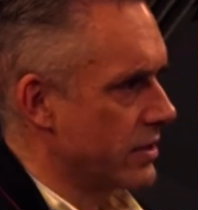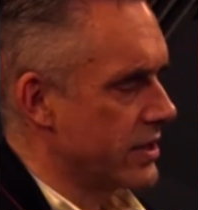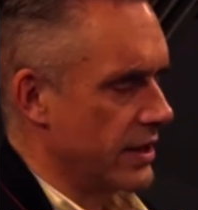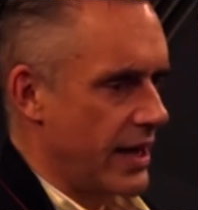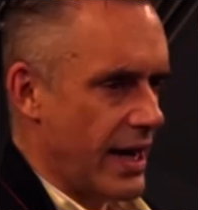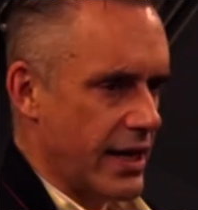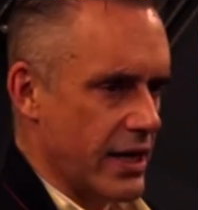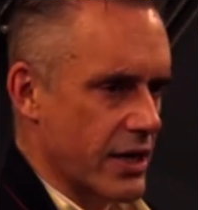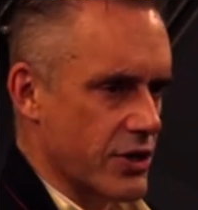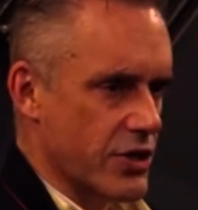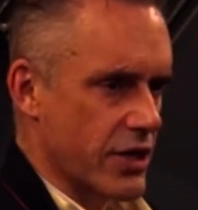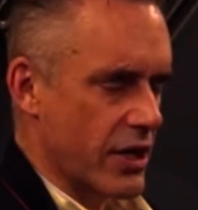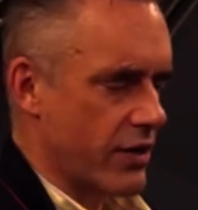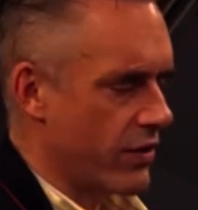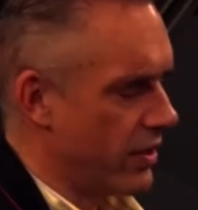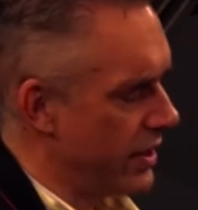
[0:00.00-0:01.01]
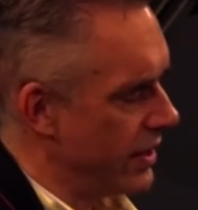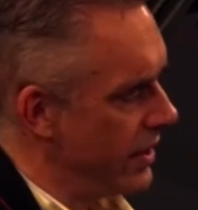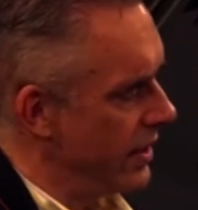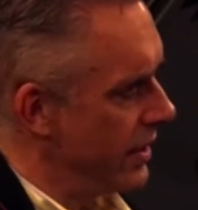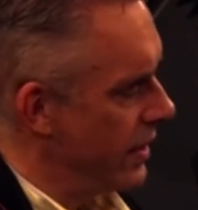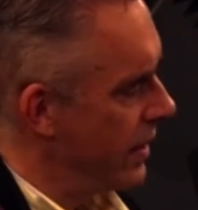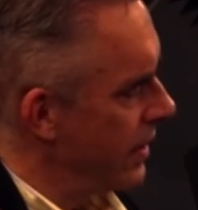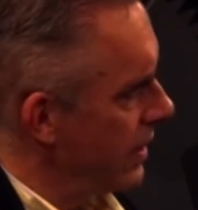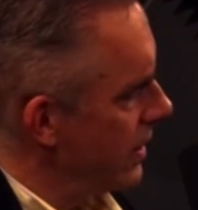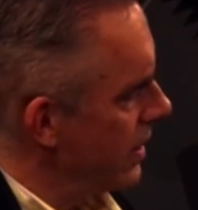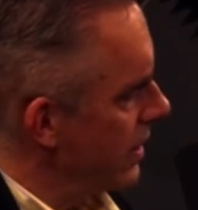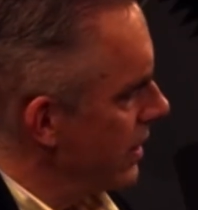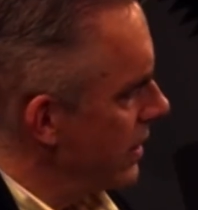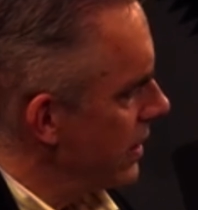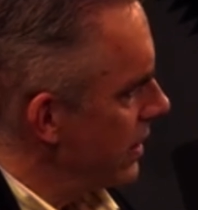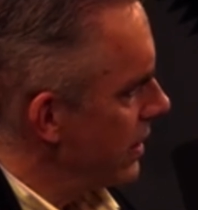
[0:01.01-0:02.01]
the luggage. And I thought,
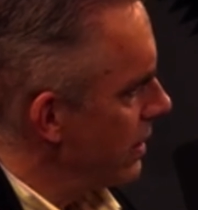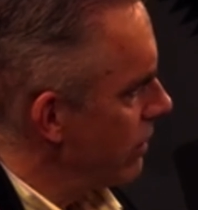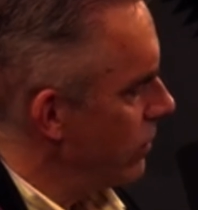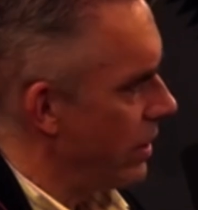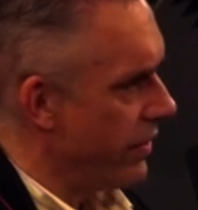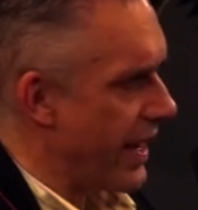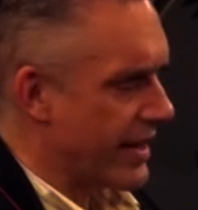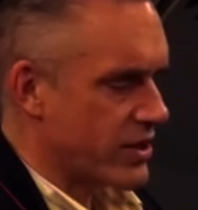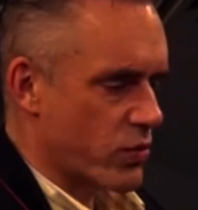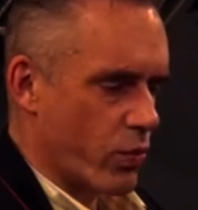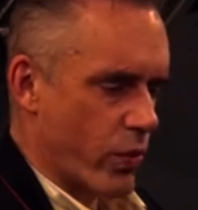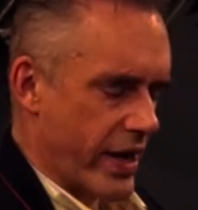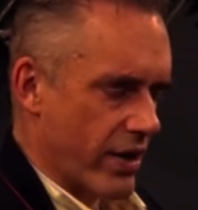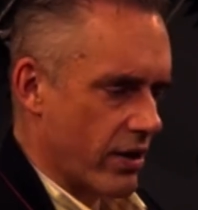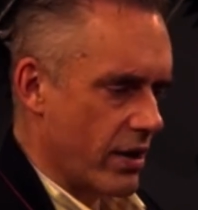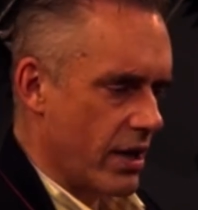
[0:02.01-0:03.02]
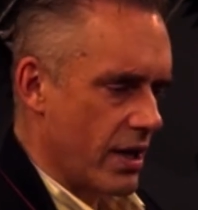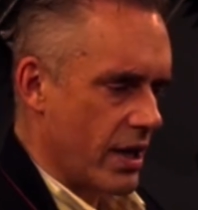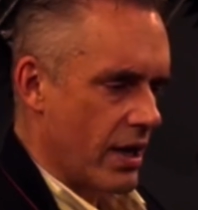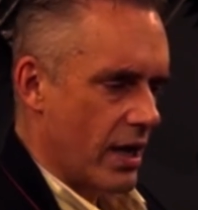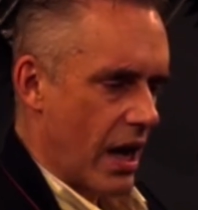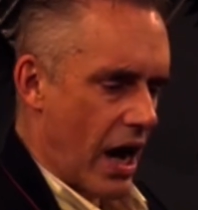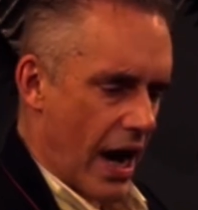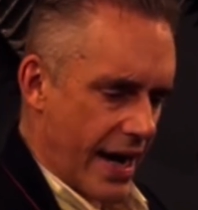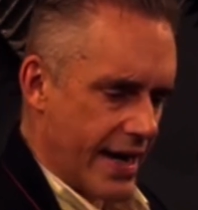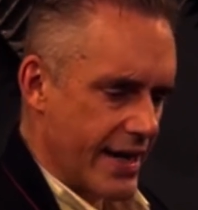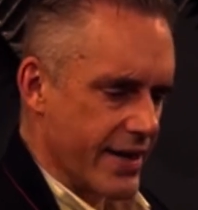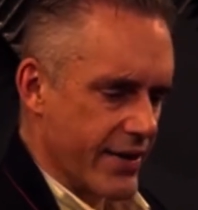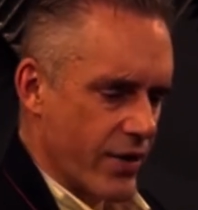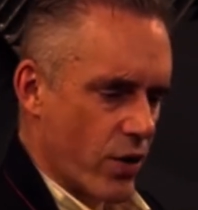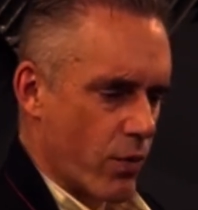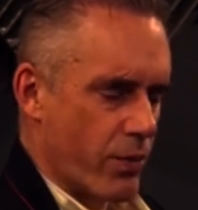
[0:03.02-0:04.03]
well, that's weird. I
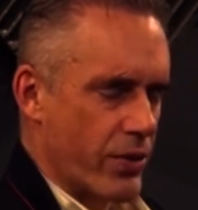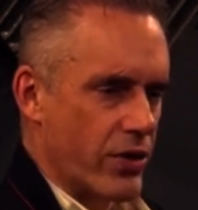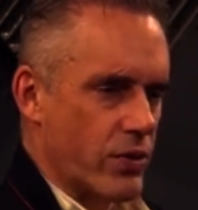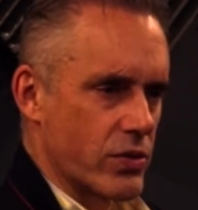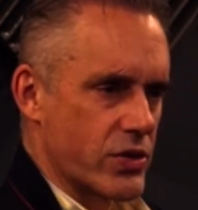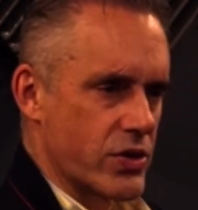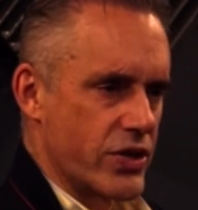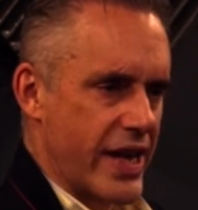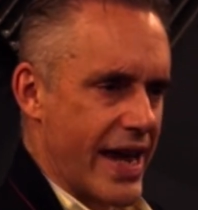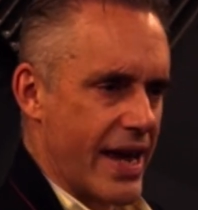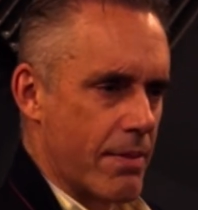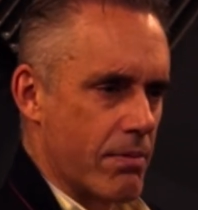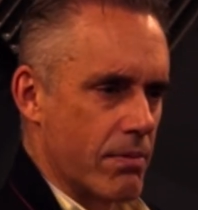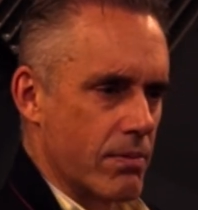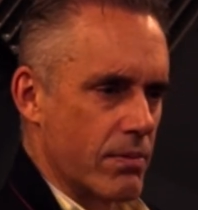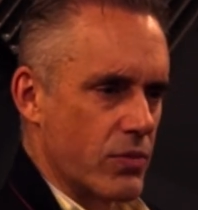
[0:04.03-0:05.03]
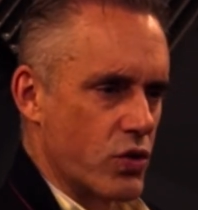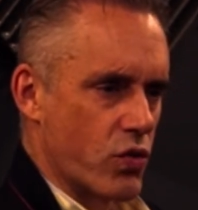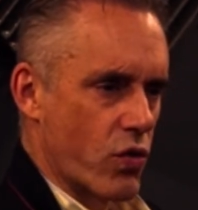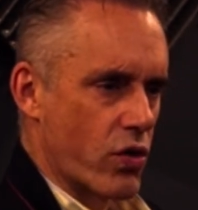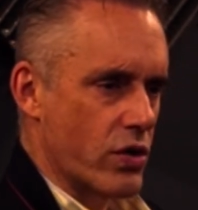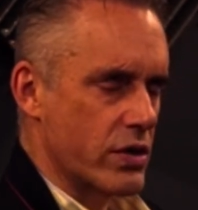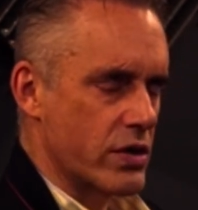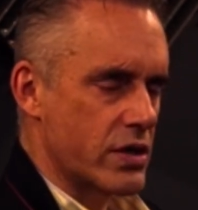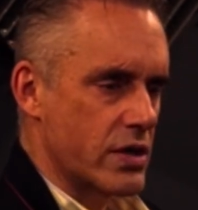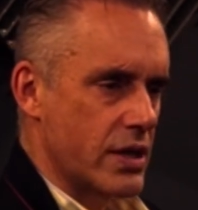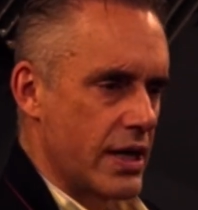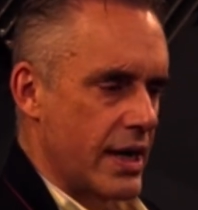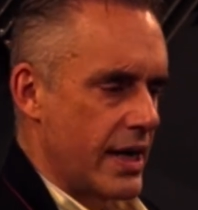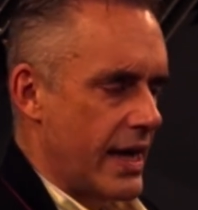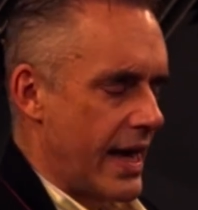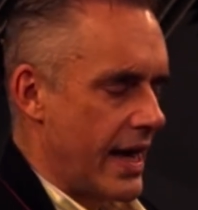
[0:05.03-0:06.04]
didn't open those damn drawers.
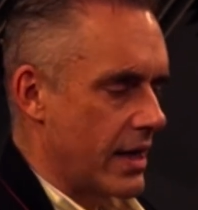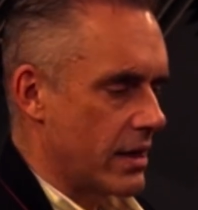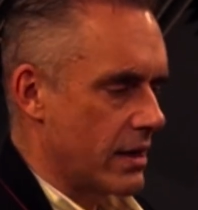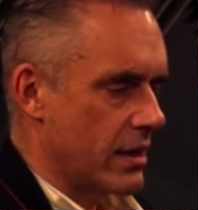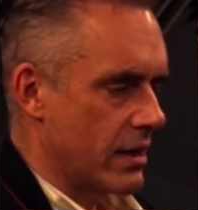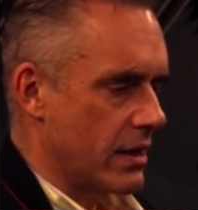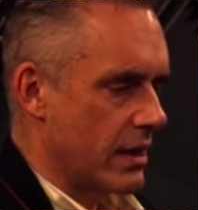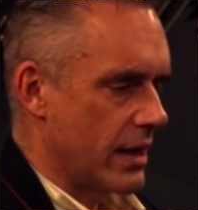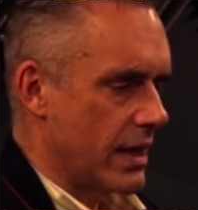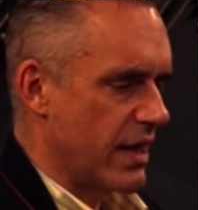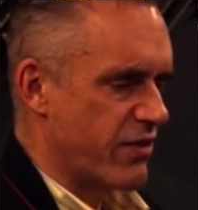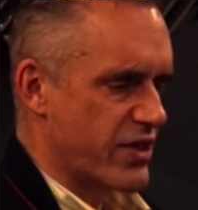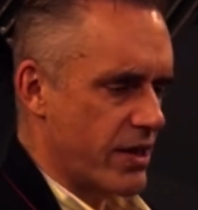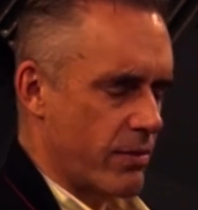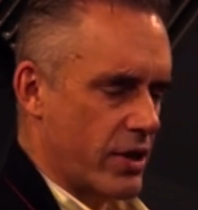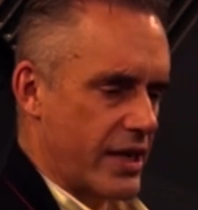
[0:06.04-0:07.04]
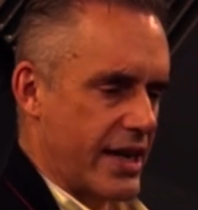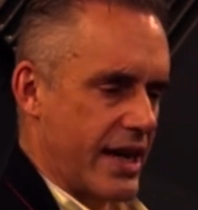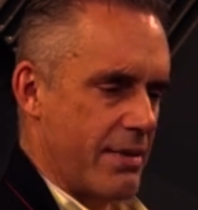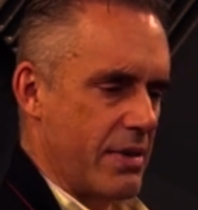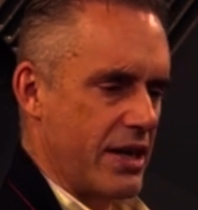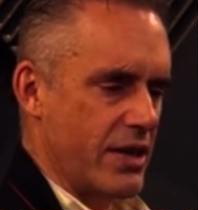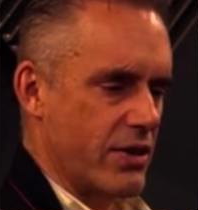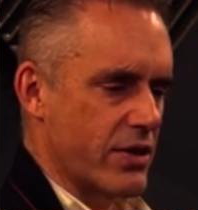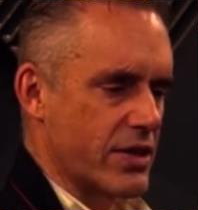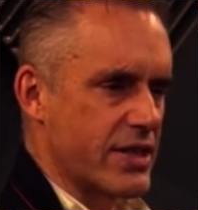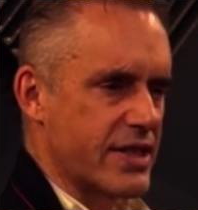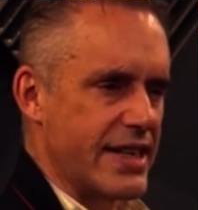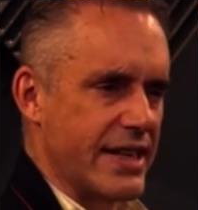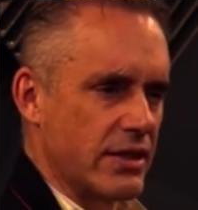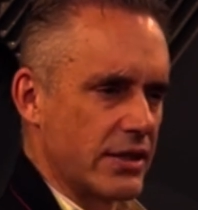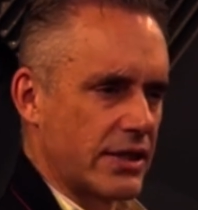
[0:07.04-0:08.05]
And if someone came in here to
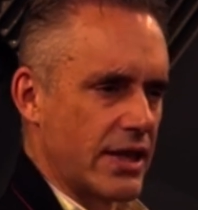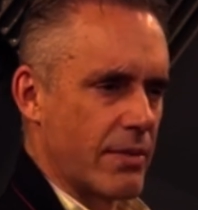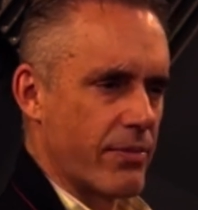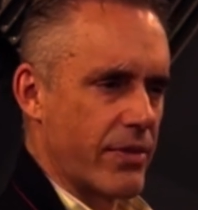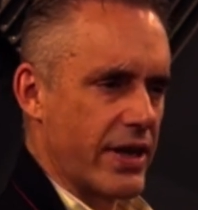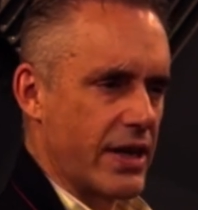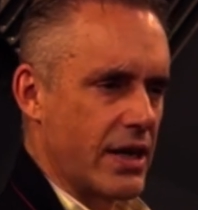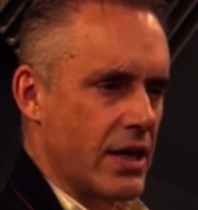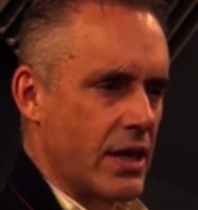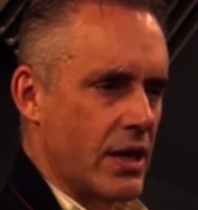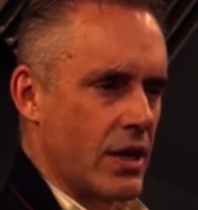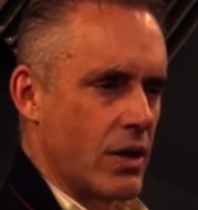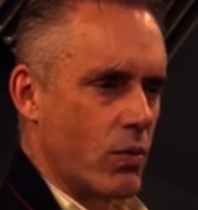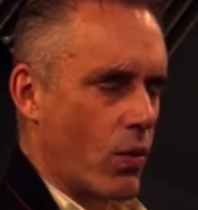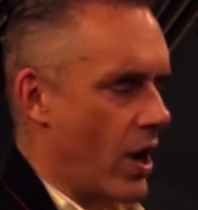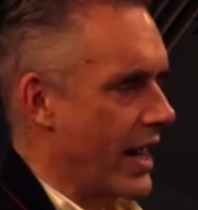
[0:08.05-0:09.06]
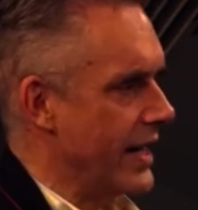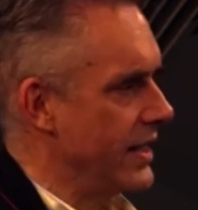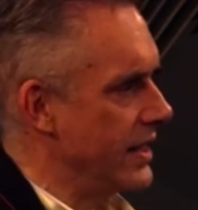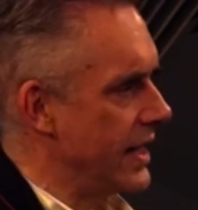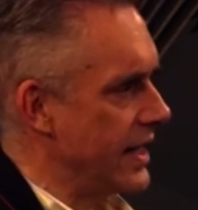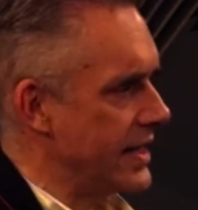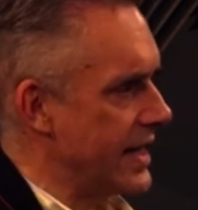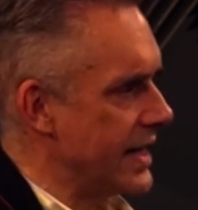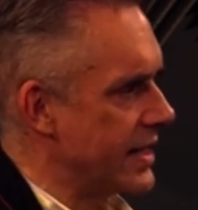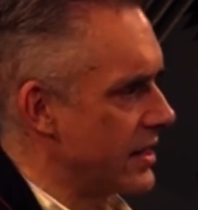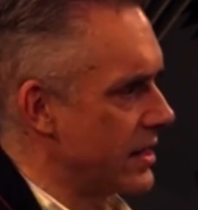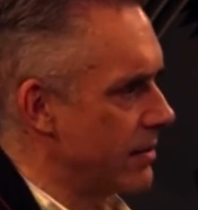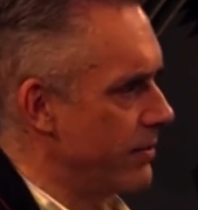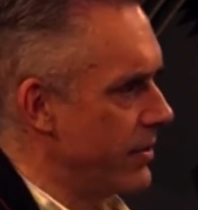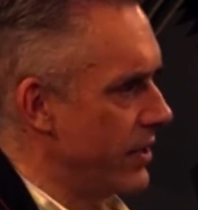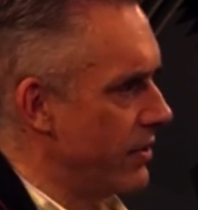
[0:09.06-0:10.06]
steal something, why didn't they take the
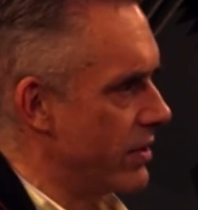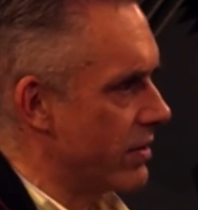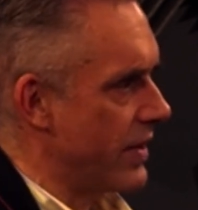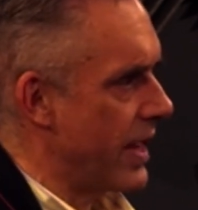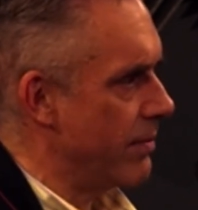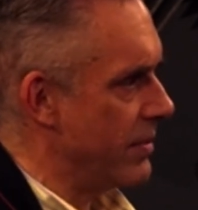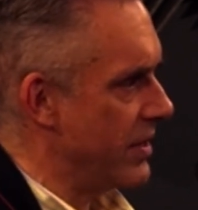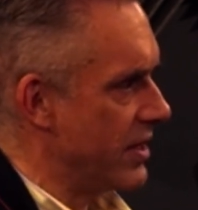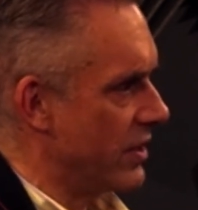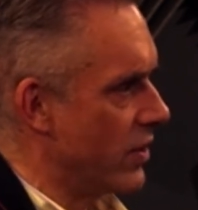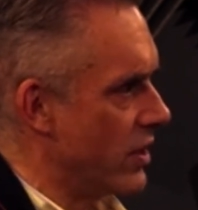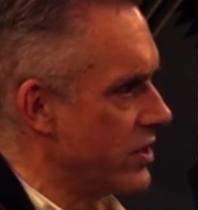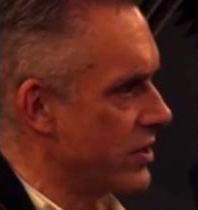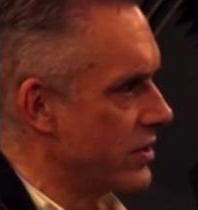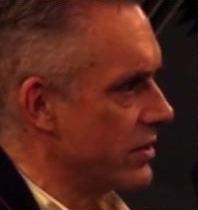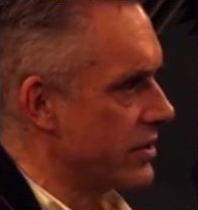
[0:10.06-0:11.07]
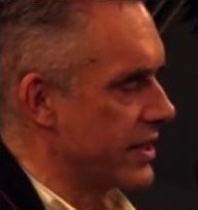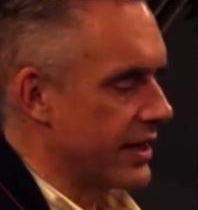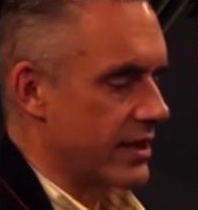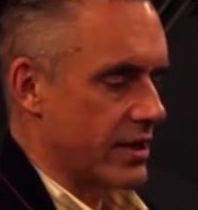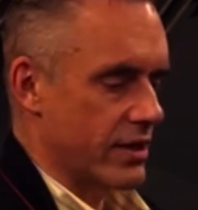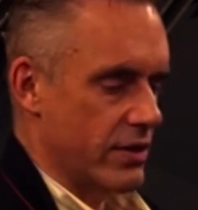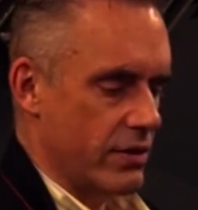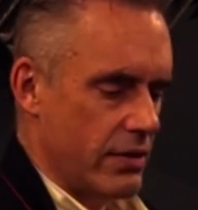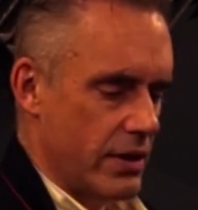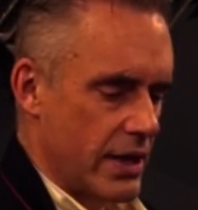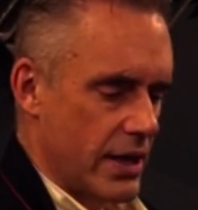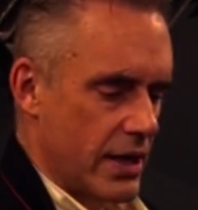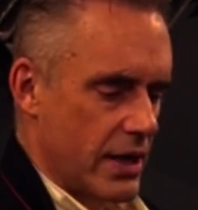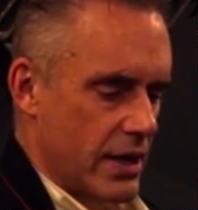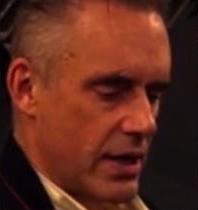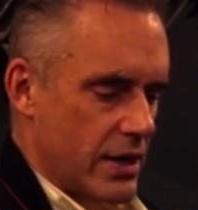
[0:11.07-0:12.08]
computer? That'd be the logical thing to do.
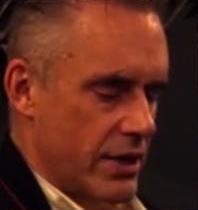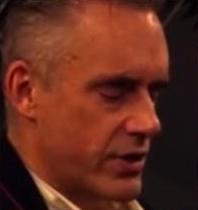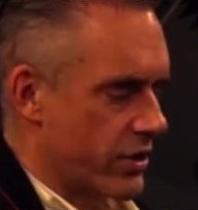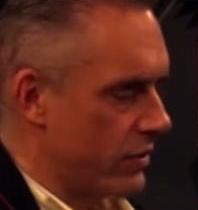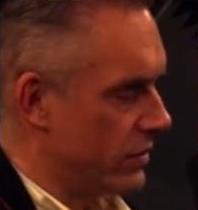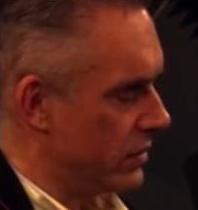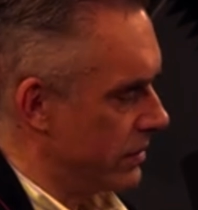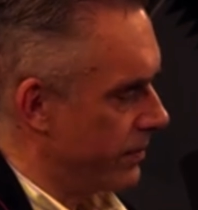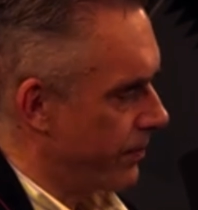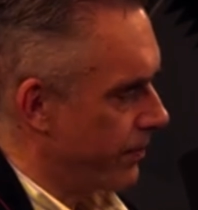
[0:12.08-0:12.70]
So